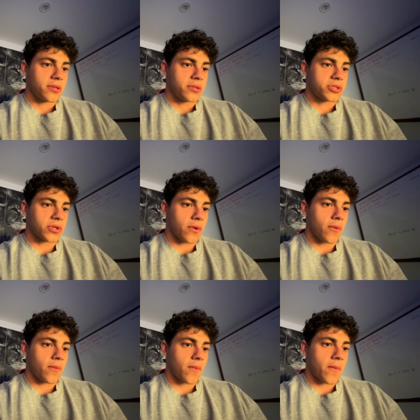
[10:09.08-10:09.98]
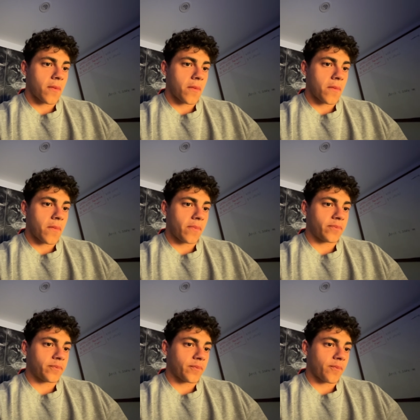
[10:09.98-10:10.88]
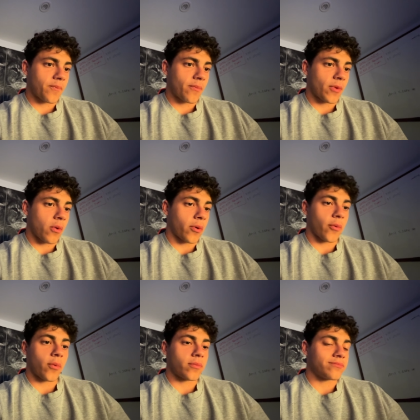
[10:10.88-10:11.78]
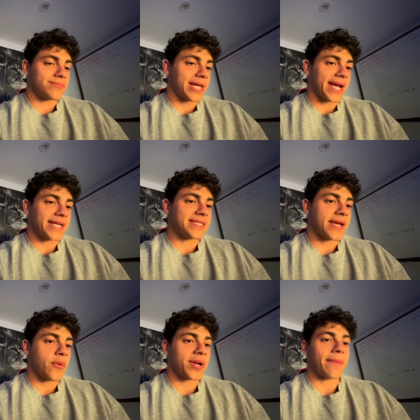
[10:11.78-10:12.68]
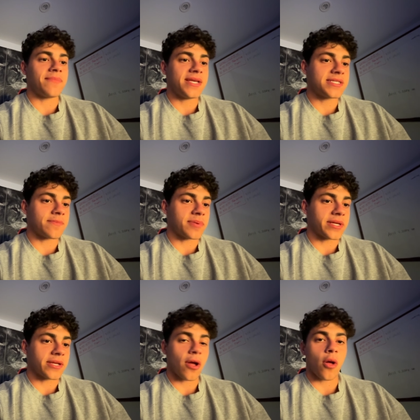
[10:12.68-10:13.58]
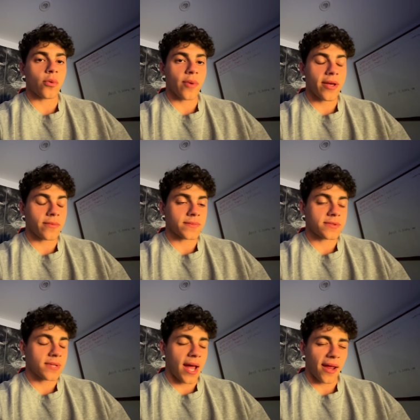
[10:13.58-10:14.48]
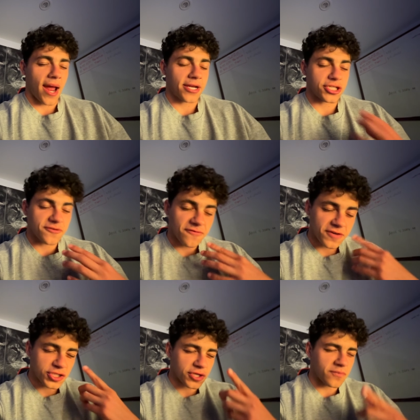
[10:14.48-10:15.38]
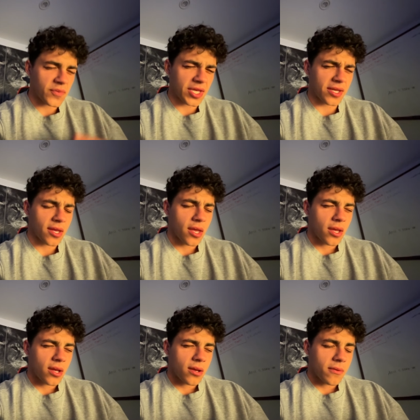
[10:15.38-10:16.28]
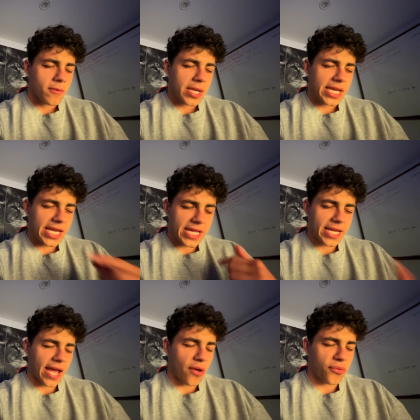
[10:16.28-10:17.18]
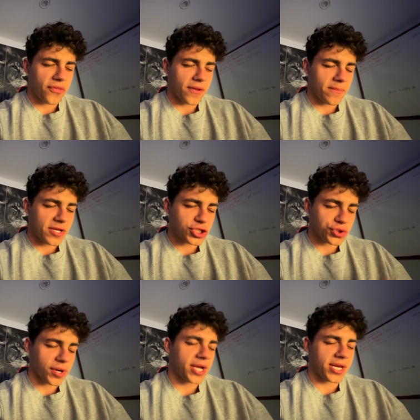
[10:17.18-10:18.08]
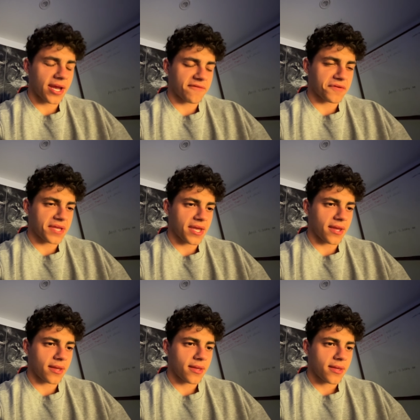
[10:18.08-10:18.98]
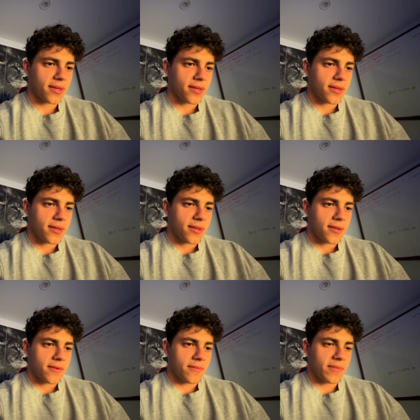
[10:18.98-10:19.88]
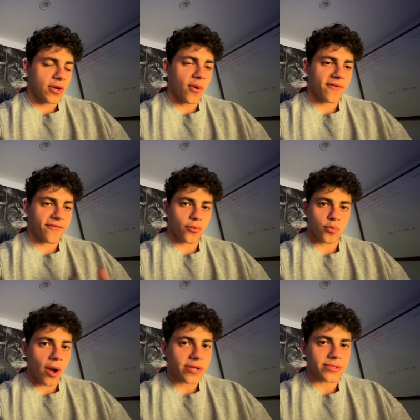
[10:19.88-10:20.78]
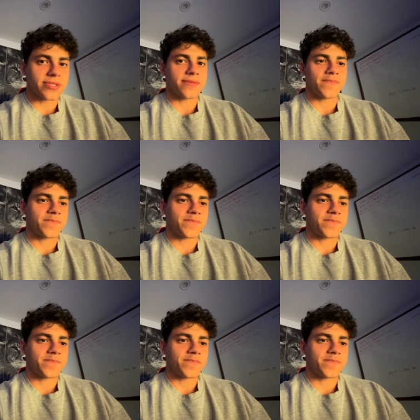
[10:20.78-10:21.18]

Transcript: So, or like I say, when I'm disciplined in all realms, I, I just vision me eating healthy, me training every day, me going for runs,